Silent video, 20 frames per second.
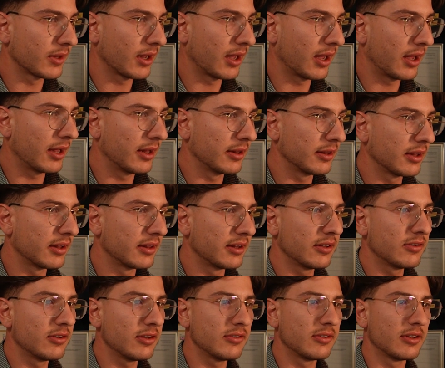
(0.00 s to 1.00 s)
and
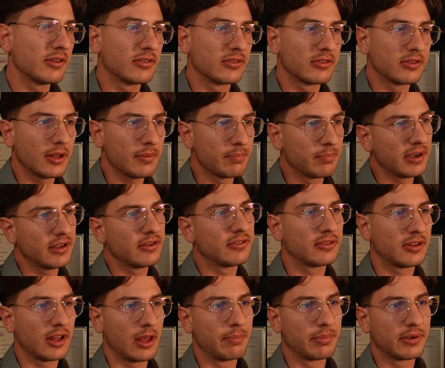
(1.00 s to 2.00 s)
this is a
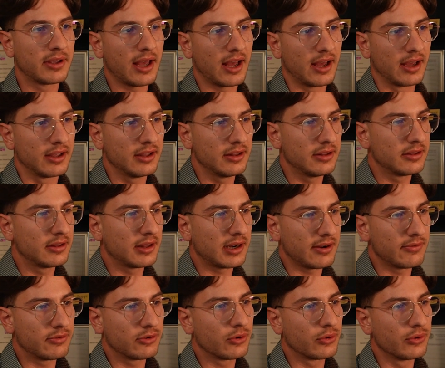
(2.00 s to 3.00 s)
step-by-step guide that
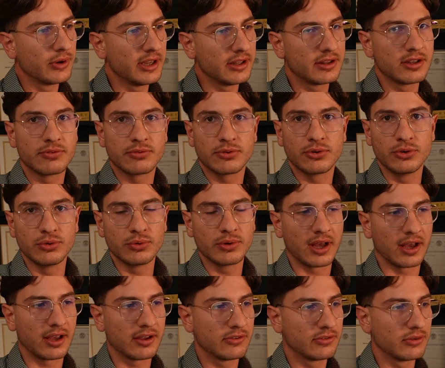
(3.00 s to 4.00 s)
I've created for you
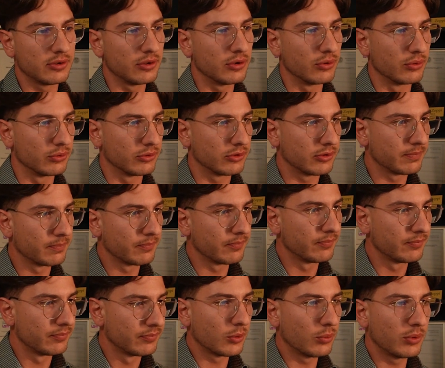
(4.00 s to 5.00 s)
guys to use.
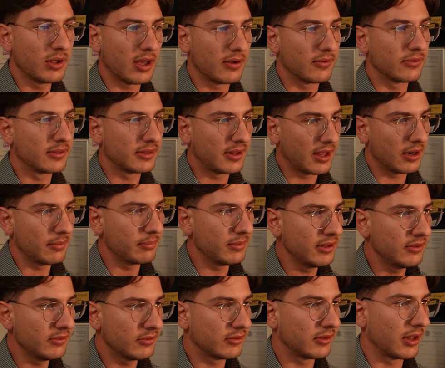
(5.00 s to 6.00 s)
We have 10
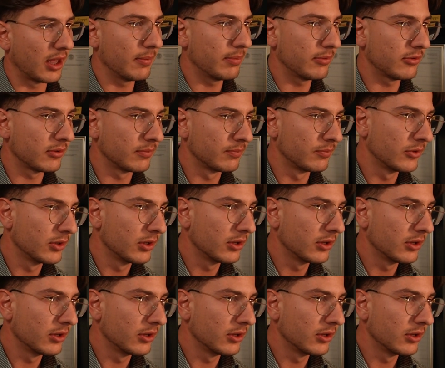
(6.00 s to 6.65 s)
main steps,